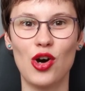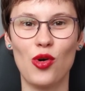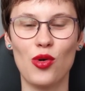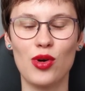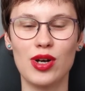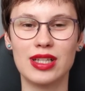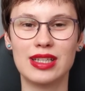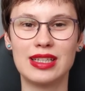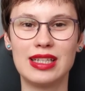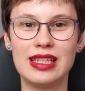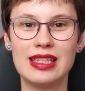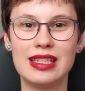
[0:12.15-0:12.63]

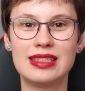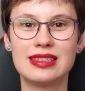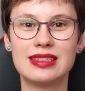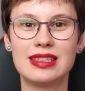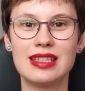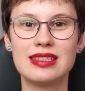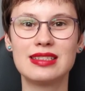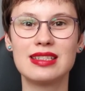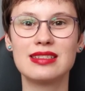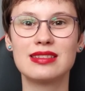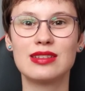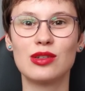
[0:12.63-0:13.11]
or at least
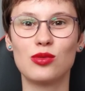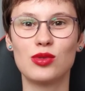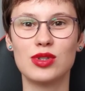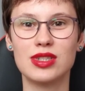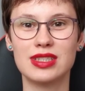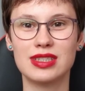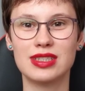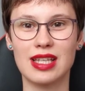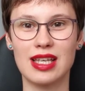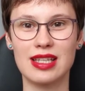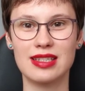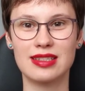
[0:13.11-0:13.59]
this is the
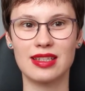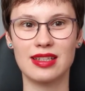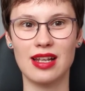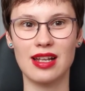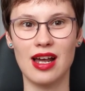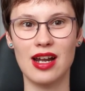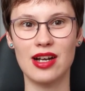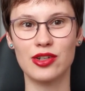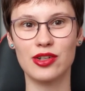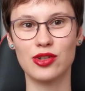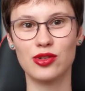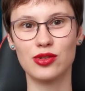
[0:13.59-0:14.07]
worst case
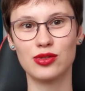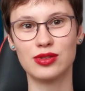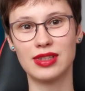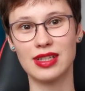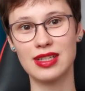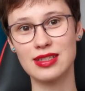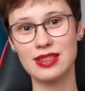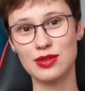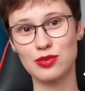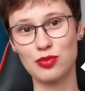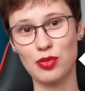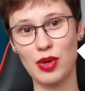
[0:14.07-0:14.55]
scenario
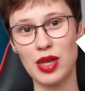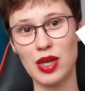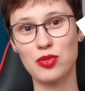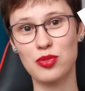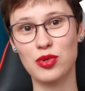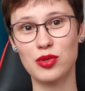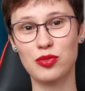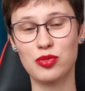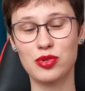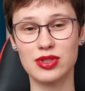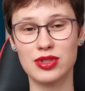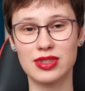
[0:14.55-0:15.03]
this
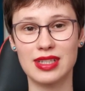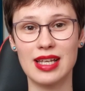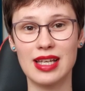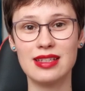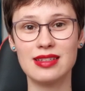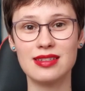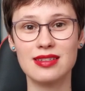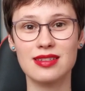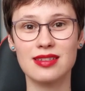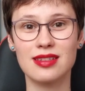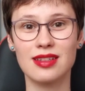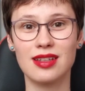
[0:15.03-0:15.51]
paper
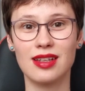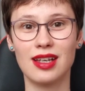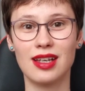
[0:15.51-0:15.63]
presents.